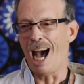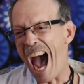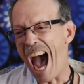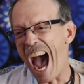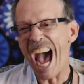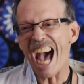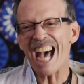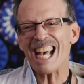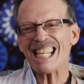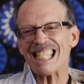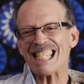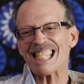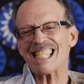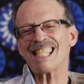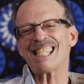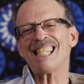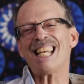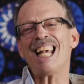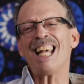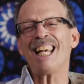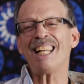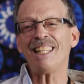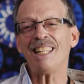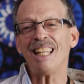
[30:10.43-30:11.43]
I
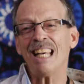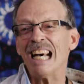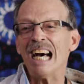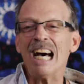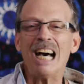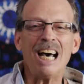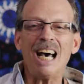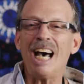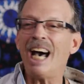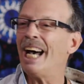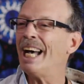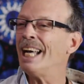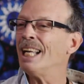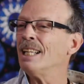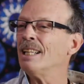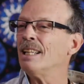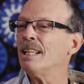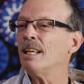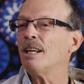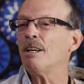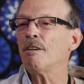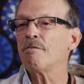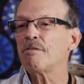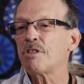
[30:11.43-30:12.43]
said I
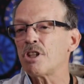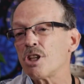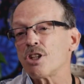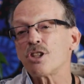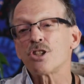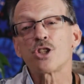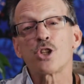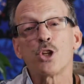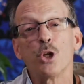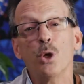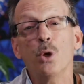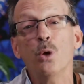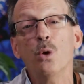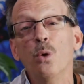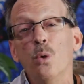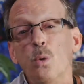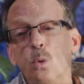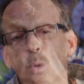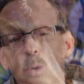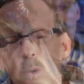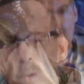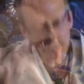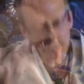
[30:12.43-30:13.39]
loved her too.